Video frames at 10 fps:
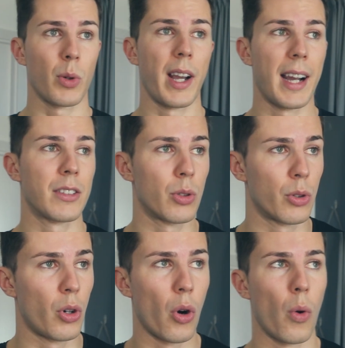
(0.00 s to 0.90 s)
So I had to
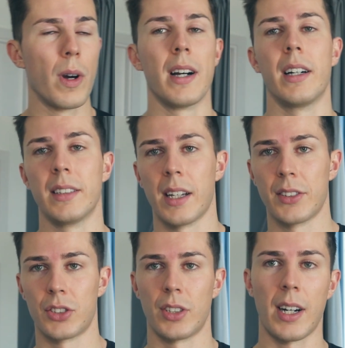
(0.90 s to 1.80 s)
go
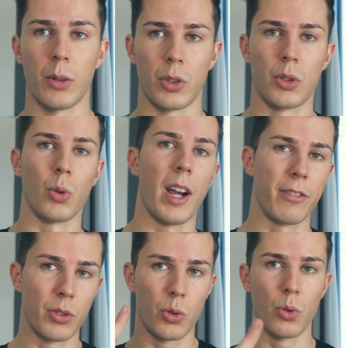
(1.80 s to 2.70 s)
another round to
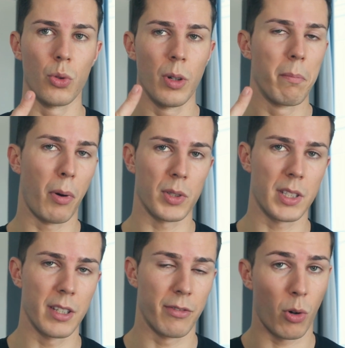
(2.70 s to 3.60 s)
have two
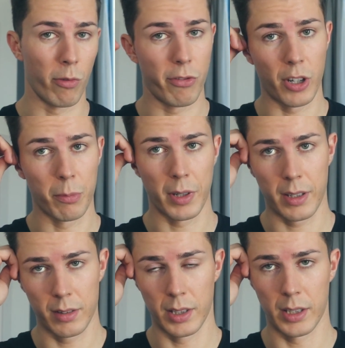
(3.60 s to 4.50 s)
positive confirmed
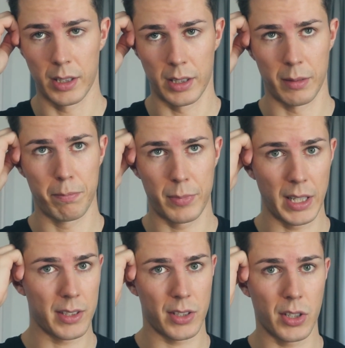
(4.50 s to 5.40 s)

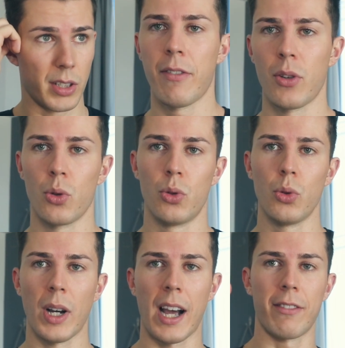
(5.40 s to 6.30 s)
tests. If you
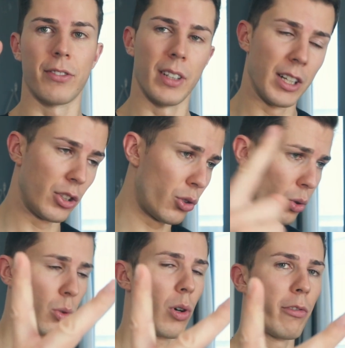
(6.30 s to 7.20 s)
do have
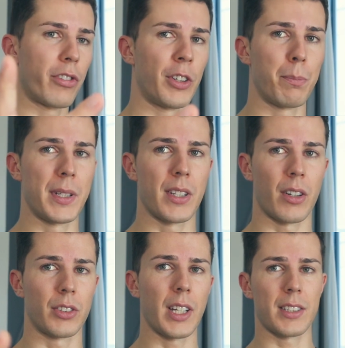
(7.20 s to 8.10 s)
two confirmed
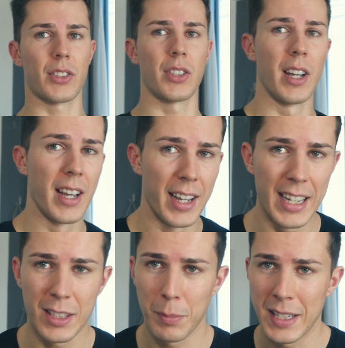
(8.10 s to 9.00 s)
PCR tests,
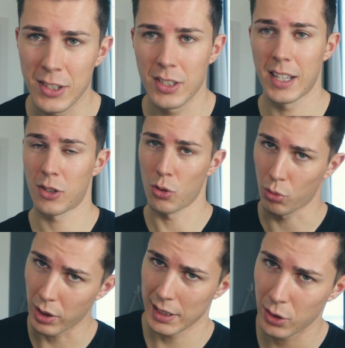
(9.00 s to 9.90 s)
it means that you
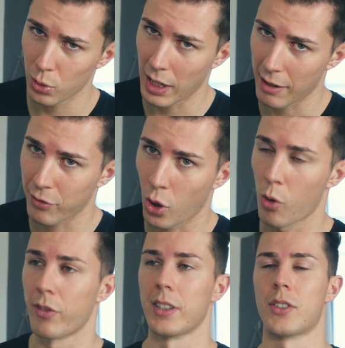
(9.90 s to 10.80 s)
really do have
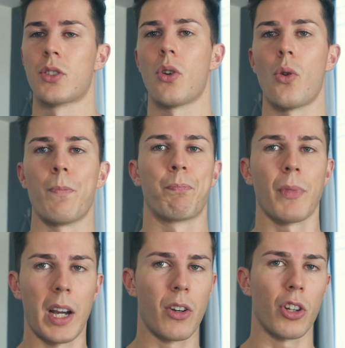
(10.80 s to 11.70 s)
COVID. So
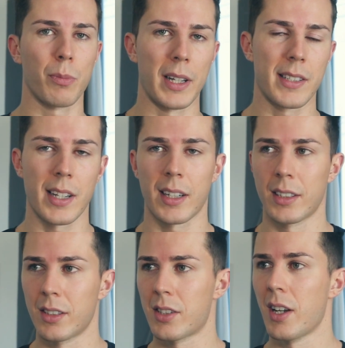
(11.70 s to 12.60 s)
I got my
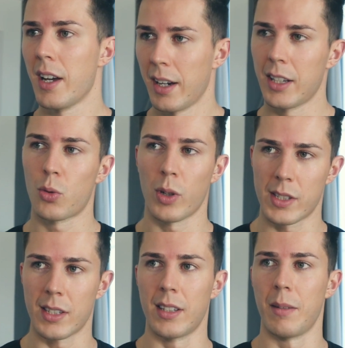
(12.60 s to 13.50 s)
second, it
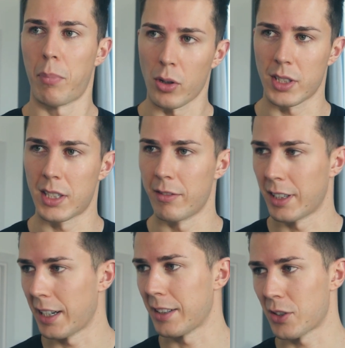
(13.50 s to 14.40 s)
was positive
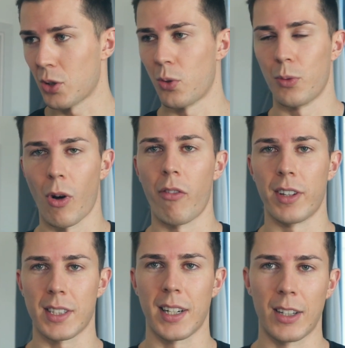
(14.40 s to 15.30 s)
again, so
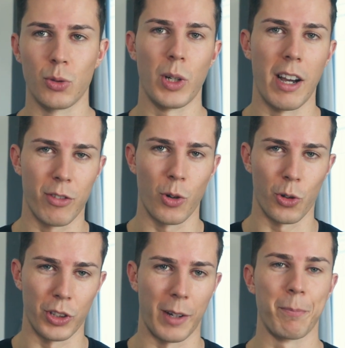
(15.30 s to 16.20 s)
obviously I do have
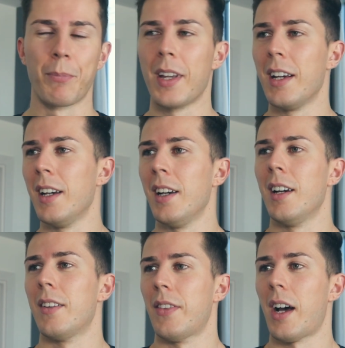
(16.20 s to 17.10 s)
corona.
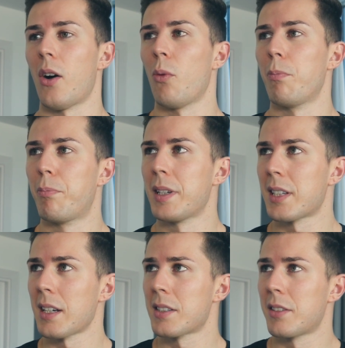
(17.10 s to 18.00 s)
Now,
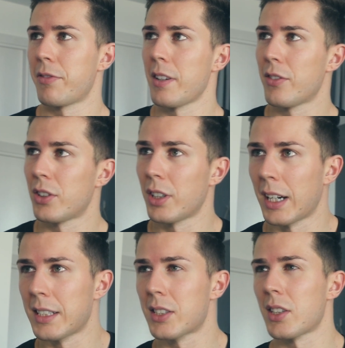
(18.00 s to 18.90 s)
besides the fever,
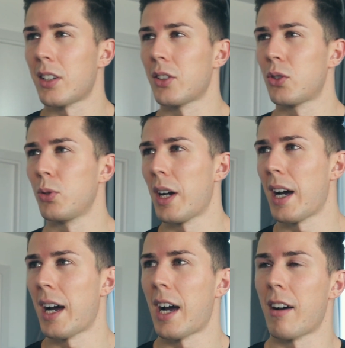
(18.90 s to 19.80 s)
I start to
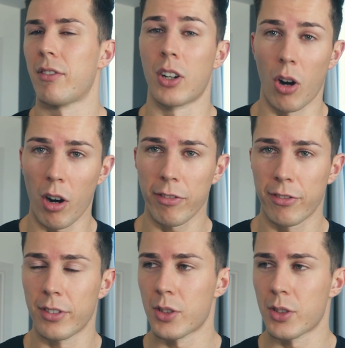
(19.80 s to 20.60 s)
have a cough.